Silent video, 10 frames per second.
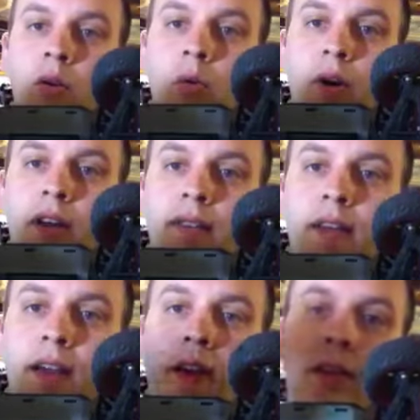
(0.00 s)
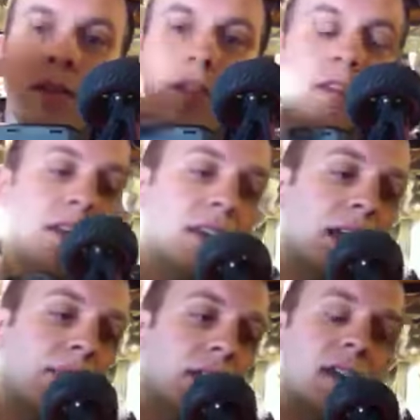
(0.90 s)
one in there,
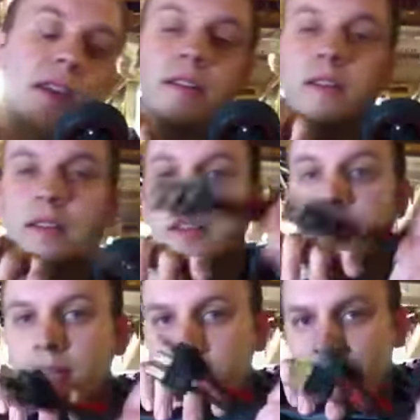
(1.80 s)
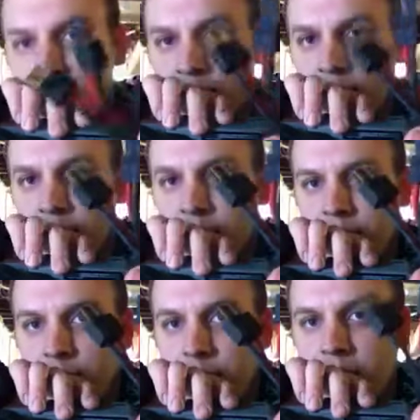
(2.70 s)
and then you get
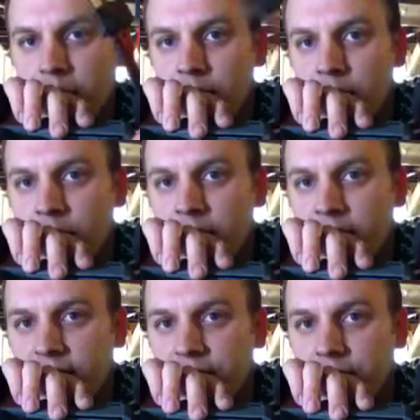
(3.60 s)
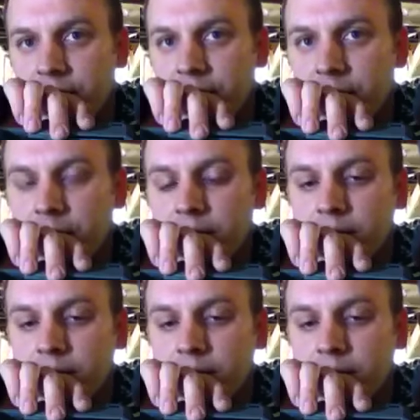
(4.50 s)
this parallel connector here.